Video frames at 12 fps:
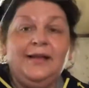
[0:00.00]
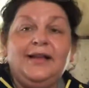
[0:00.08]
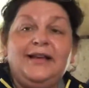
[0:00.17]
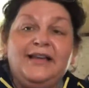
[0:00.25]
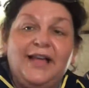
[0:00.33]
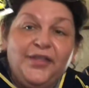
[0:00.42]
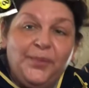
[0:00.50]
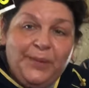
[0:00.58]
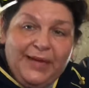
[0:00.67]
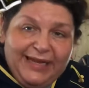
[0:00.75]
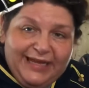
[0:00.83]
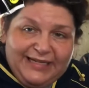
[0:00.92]
Another
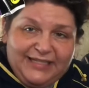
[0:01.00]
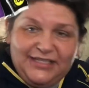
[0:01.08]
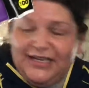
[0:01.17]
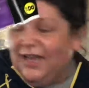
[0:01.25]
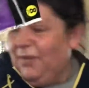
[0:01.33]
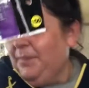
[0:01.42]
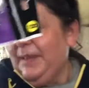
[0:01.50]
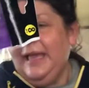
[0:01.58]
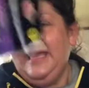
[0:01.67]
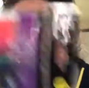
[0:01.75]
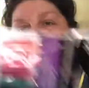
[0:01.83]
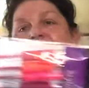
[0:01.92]
packet of gel
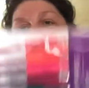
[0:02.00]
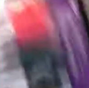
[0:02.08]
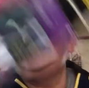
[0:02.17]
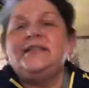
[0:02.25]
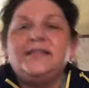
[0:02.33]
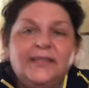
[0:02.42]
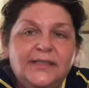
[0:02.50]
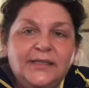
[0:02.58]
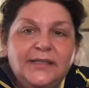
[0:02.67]
pens.